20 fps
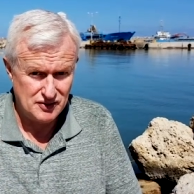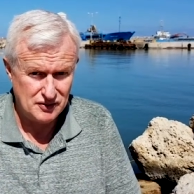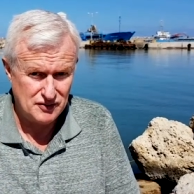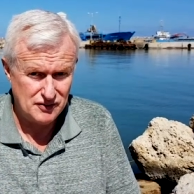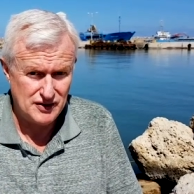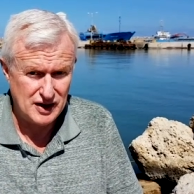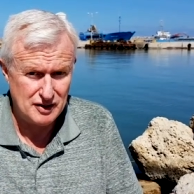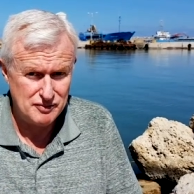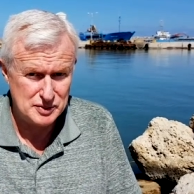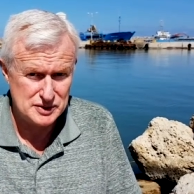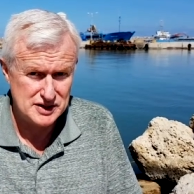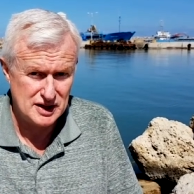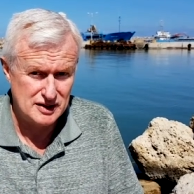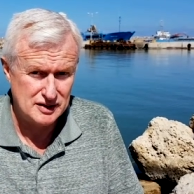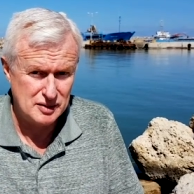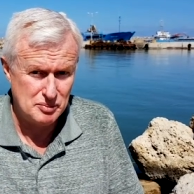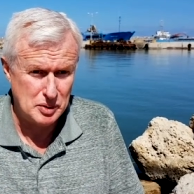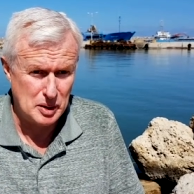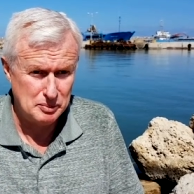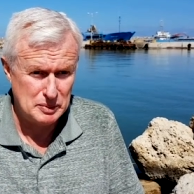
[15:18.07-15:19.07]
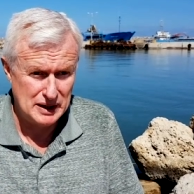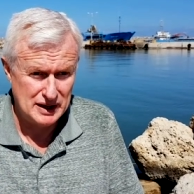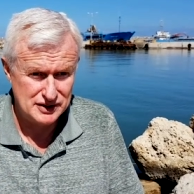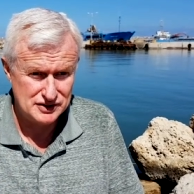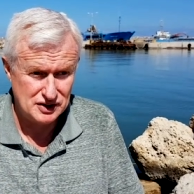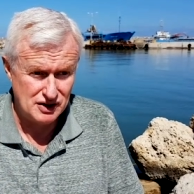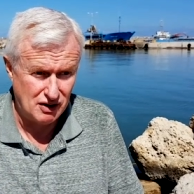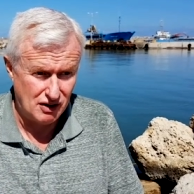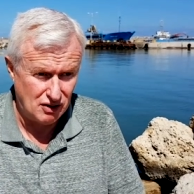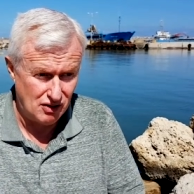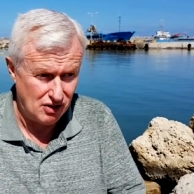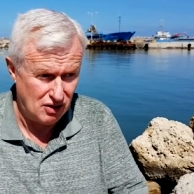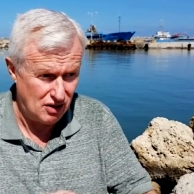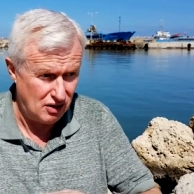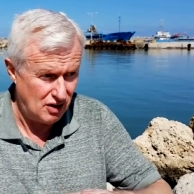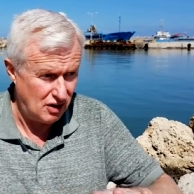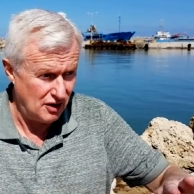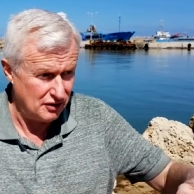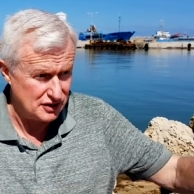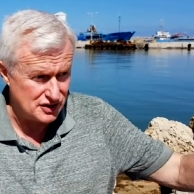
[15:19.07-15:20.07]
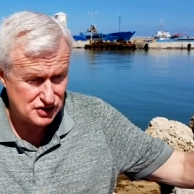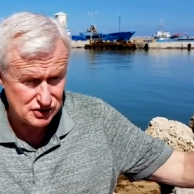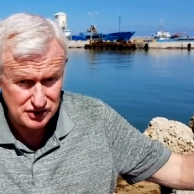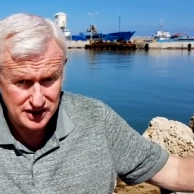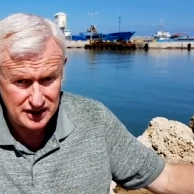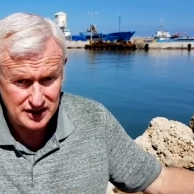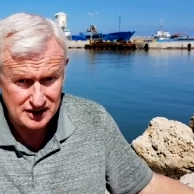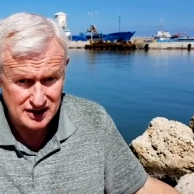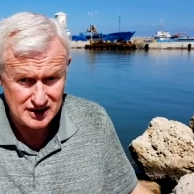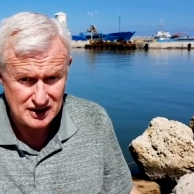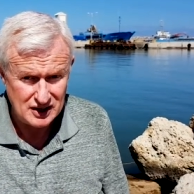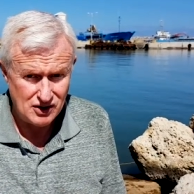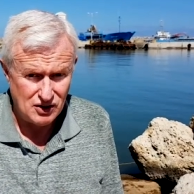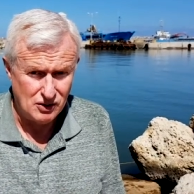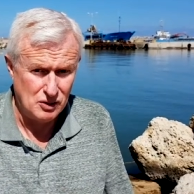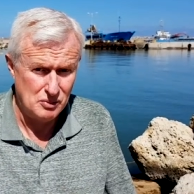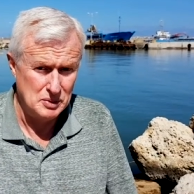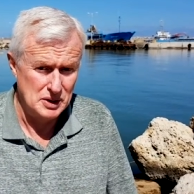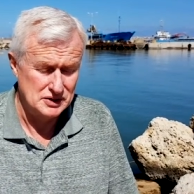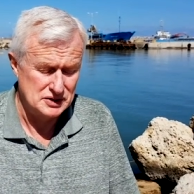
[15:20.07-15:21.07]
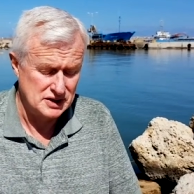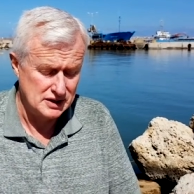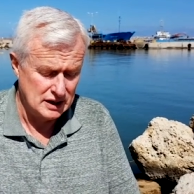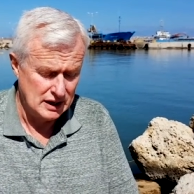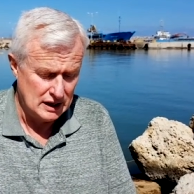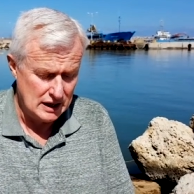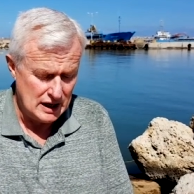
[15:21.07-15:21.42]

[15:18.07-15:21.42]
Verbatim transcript: five percent of the population on the street almost.